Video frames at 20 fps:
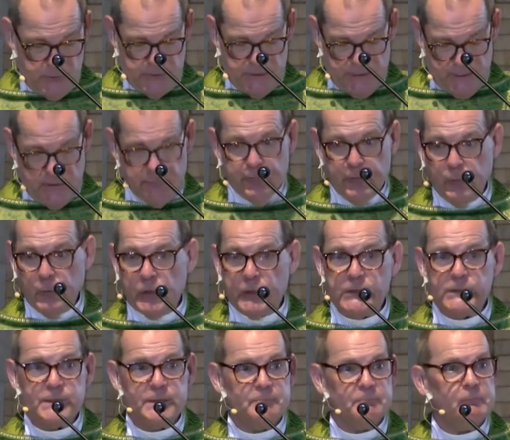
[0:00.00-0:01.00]
using different
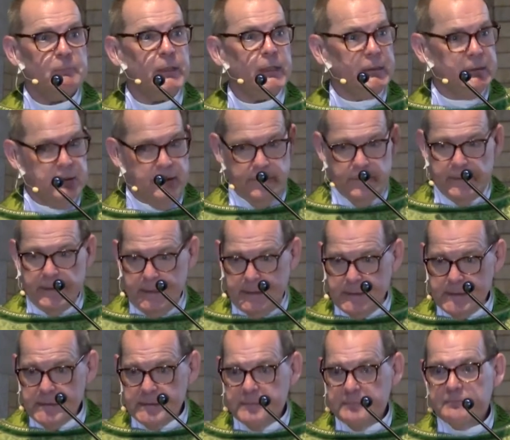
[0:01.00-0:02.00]
words, but there it
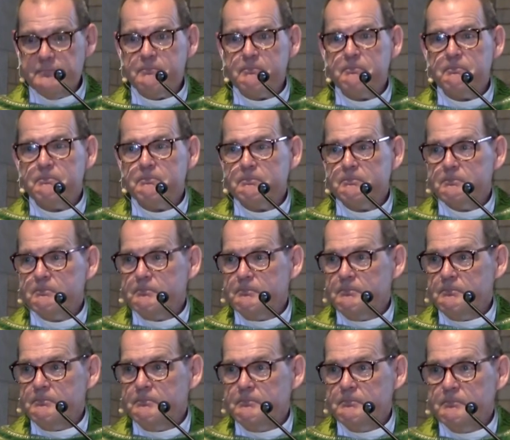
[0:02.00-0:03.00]
is.
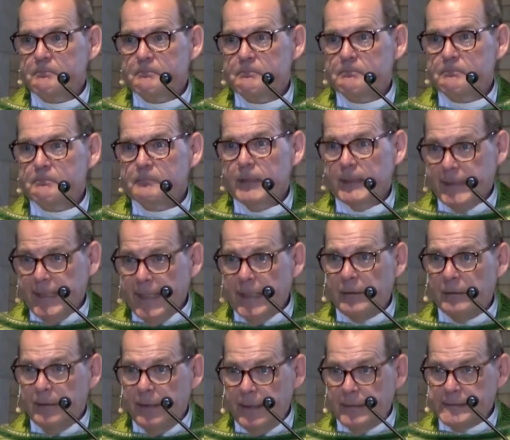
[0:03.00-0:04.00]

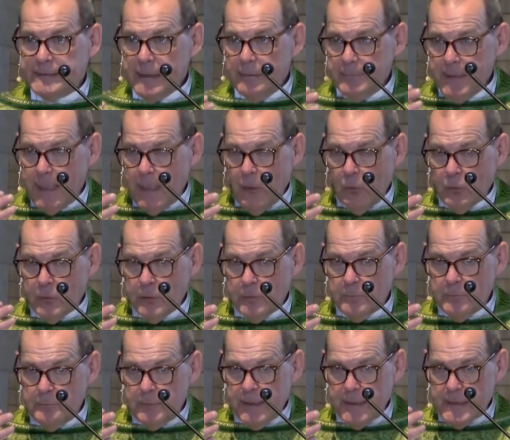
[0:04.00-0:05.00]
Again, that somehow we're
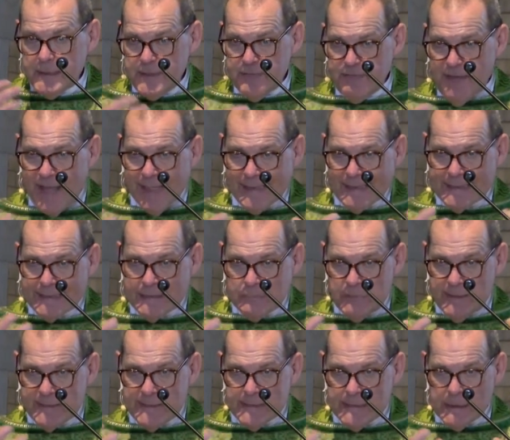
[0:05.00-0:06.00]
being divided
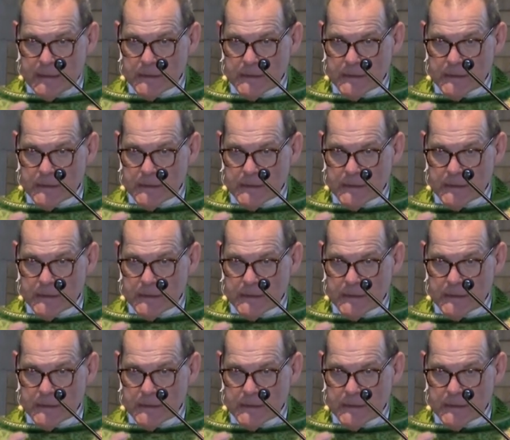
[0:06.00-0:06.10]
within